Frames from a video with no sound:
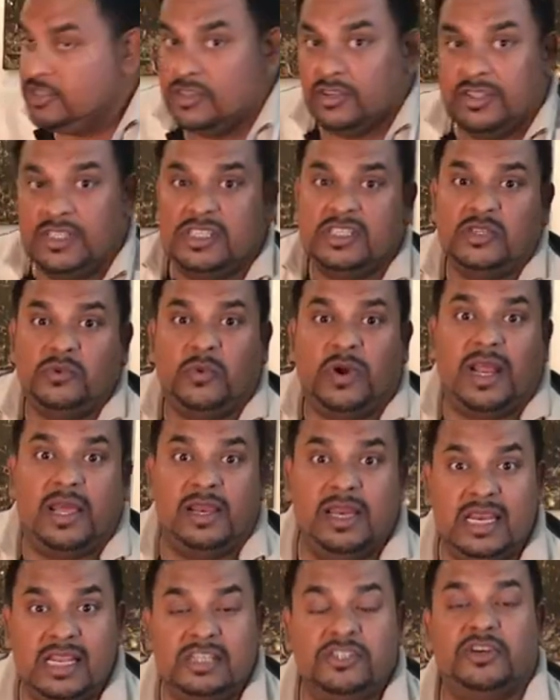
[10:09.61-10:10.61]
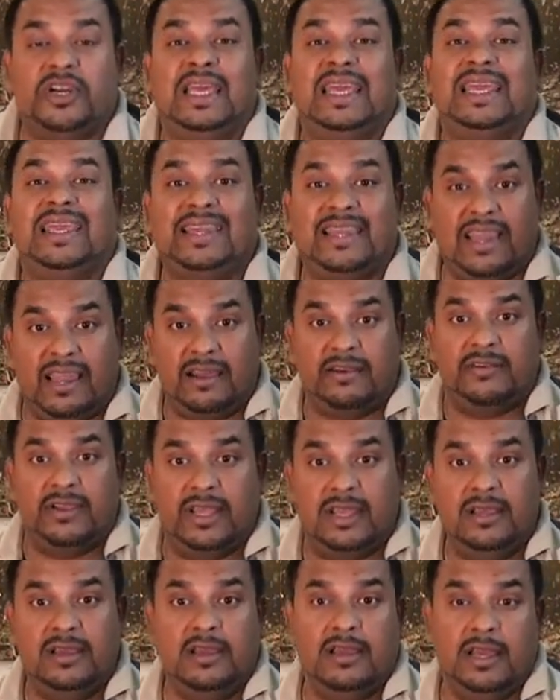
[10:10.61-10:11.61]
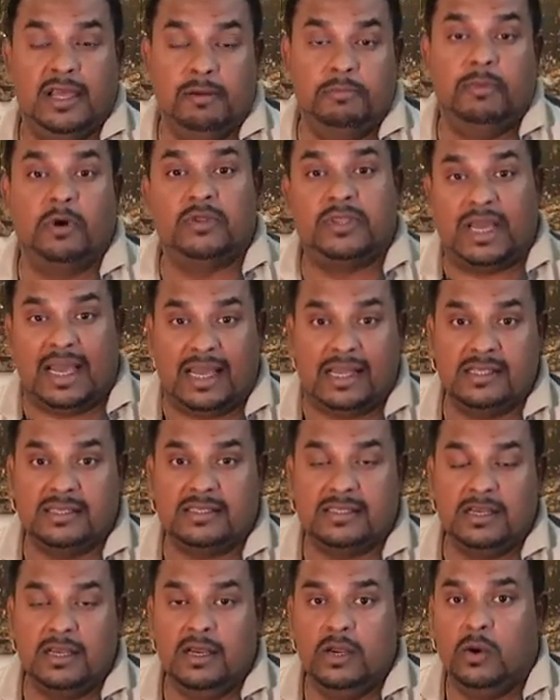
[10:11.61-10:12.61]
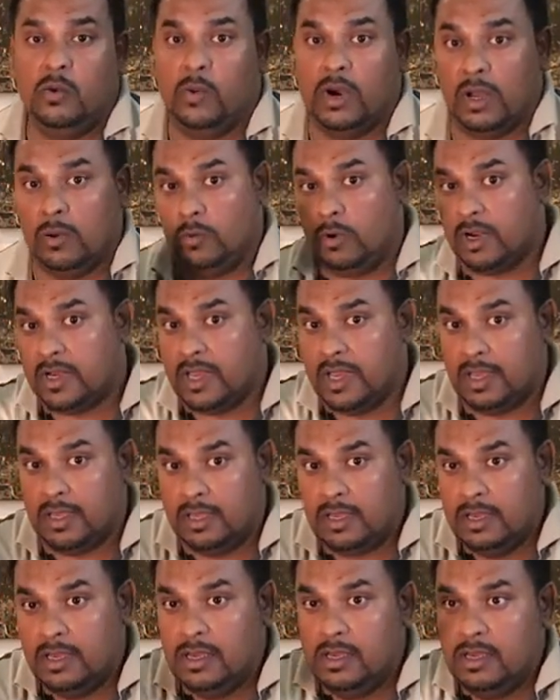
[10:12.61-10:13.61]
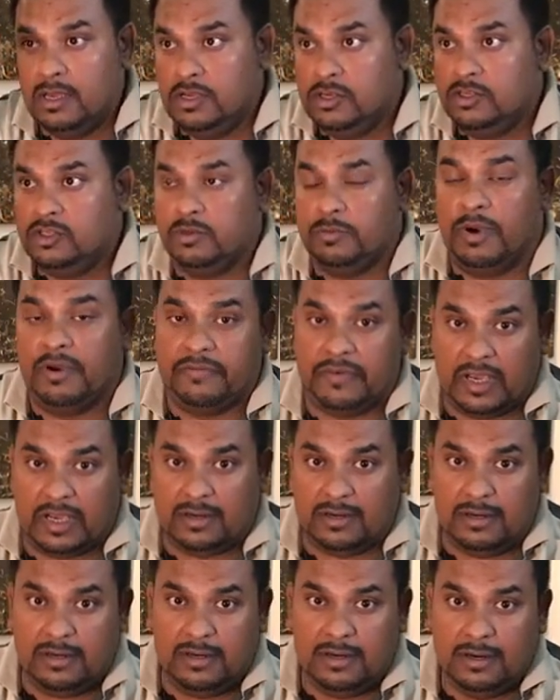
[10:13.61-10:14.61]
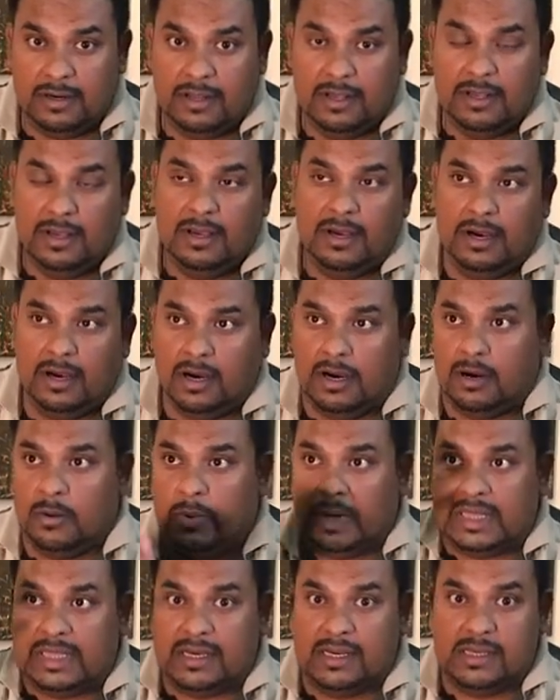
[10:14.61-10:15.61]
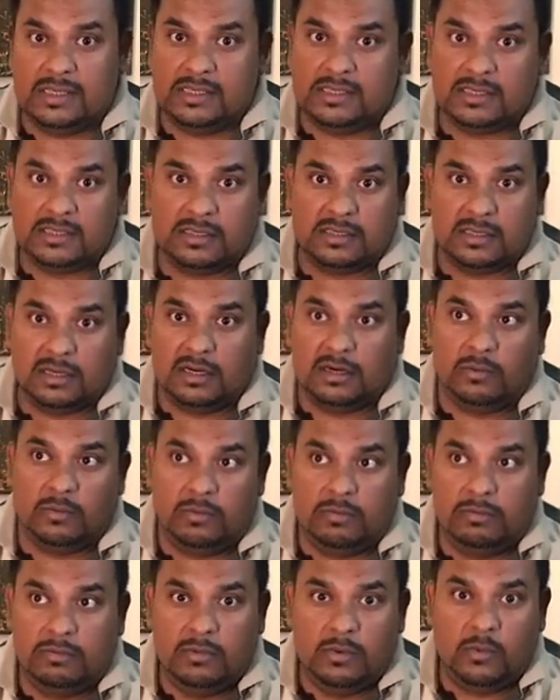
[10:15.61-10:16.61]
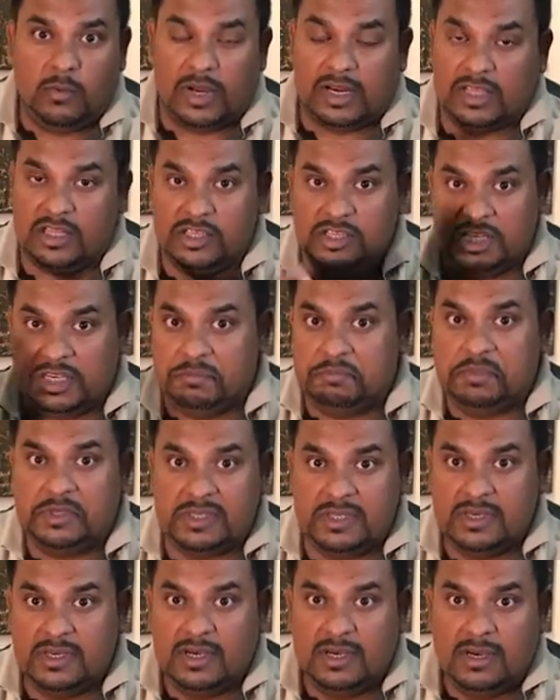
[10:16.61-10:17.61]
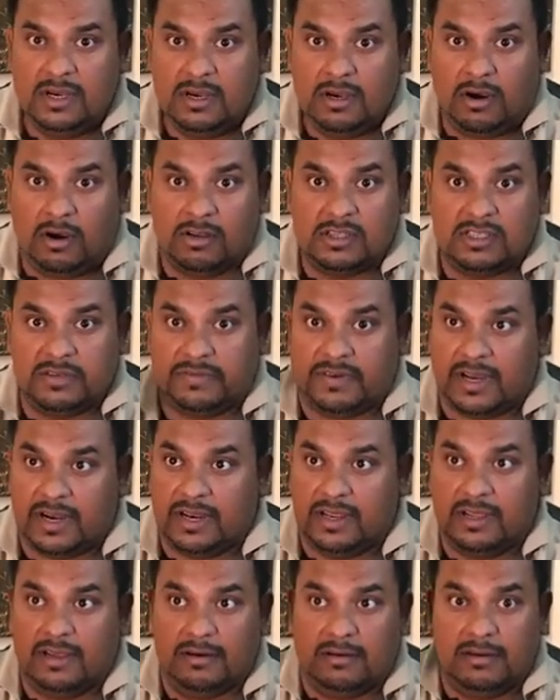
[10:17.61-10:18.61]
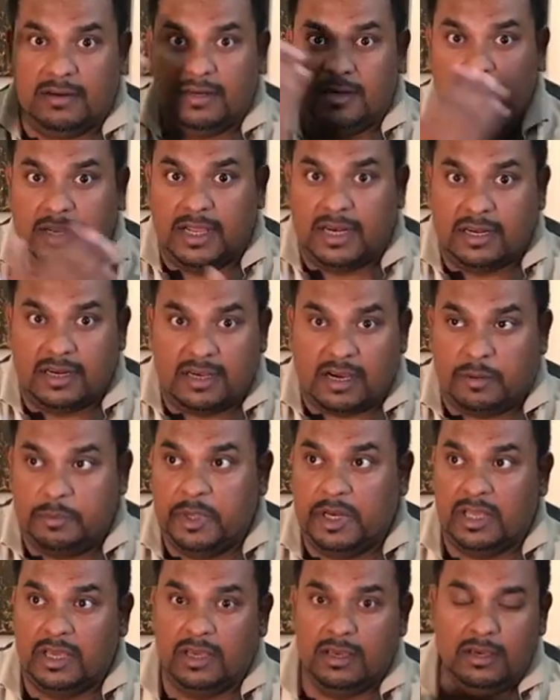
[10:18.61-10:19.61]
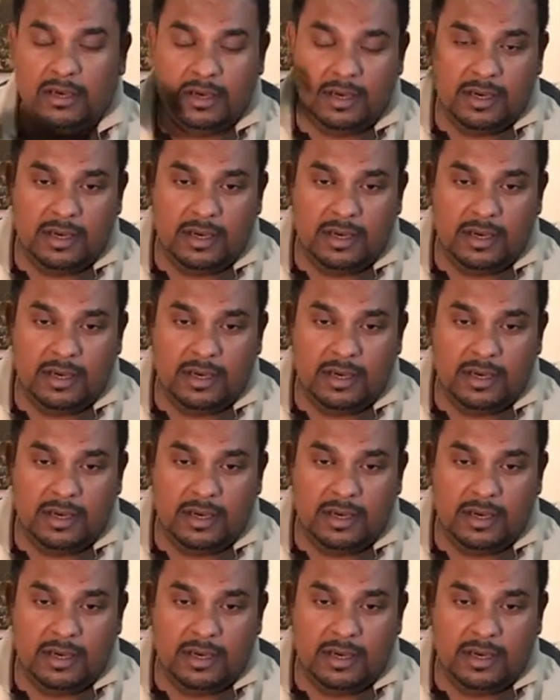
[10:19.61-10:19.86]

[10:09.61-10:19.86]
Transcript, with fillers: So this is what I literally carry in both hands while walking to my vehicle, whether it's one of the jeeps on safari in Kabini